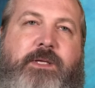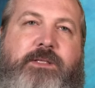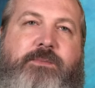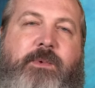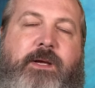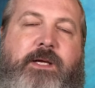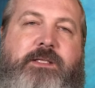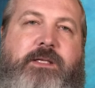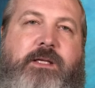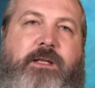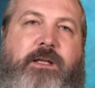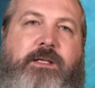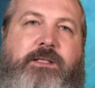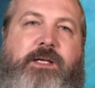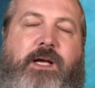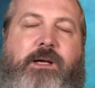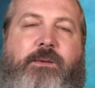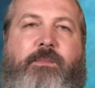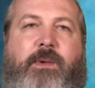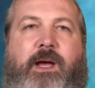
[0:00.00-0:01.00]
basically
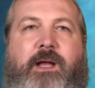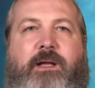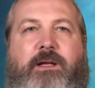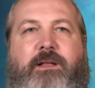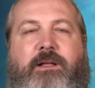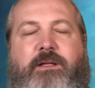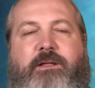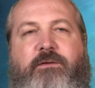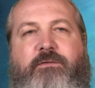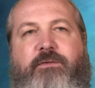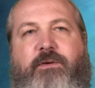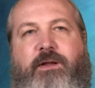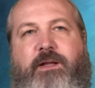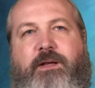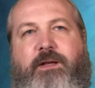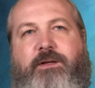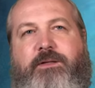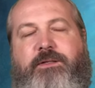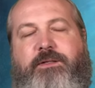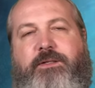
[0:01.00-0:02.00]
dogmatically defending
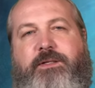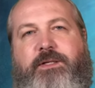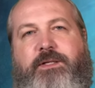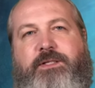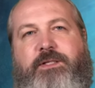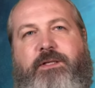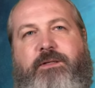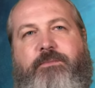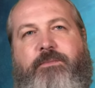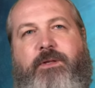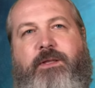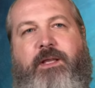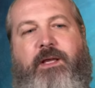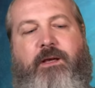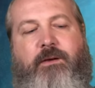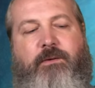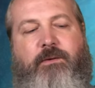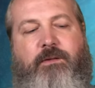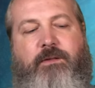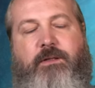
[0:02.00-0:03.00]
a tradition
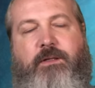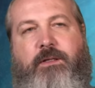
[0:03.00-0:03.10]
without